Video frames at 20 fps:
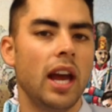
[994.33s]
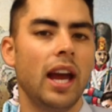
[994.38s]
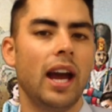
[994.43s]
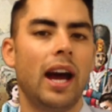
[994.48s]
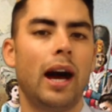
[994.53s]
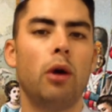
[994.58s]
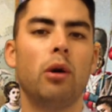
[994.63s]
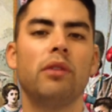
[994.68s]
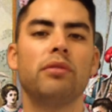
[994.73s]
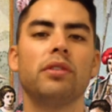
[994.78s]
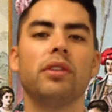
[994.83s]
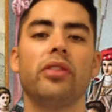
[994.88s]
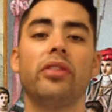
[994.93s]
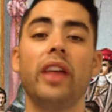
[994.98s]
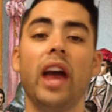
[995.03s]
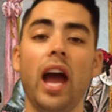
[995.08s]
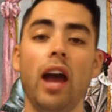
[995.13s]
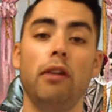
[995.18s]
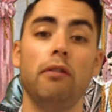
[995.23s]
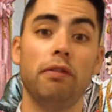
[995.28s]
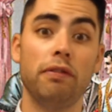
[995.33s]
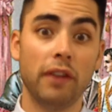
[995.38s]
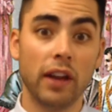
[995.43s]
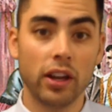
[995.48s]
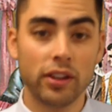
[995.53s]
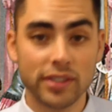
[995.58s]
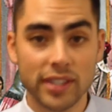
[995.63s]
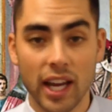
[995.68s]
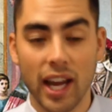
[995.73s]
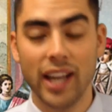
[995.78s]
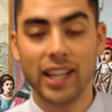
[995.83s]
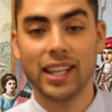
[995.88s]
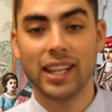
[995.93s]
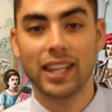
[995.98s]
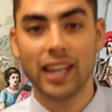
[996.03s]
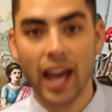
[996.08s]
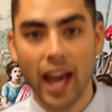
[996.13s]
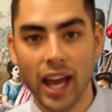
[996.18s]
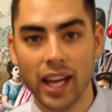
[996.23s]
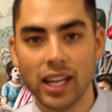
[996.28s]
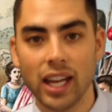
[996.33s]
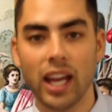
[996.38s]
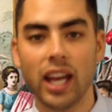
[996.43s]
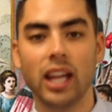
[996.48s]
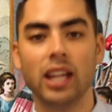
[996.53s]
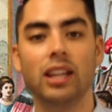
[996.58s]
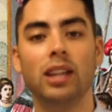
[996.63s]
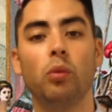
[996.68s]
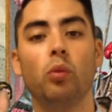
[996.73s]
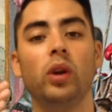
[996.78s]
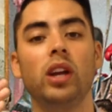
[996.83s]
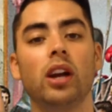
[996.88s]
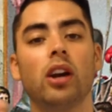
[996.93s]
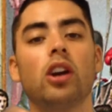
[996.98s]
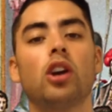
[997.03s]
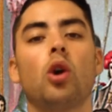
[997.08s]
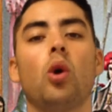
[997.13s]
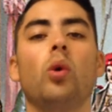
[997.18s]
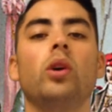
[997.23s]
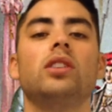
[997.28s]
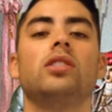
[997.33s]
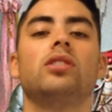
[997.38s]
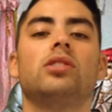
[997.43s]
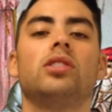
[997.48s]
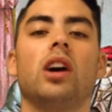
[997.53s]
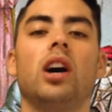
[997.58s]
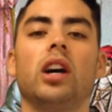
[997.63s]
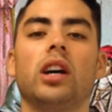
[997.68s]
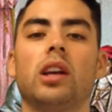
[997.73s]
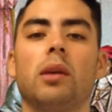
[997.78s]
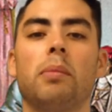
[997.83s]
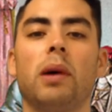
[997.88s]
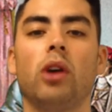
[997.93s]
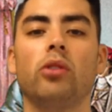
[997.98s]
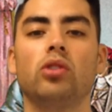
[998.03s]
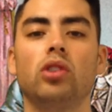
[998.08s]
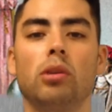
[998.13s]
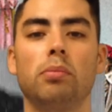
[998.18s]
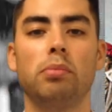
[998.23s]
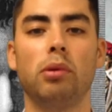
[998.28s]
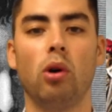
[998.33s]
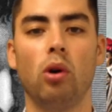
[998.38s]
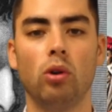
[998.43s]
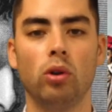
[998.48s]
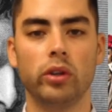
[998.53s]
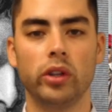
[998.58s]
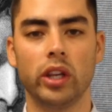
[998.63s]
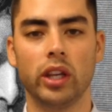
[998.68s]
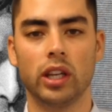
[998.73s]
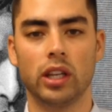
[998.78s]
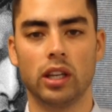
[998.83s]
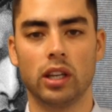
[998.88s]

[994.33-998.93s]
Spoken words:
However, that fails again, and we are going to talk about Napoleon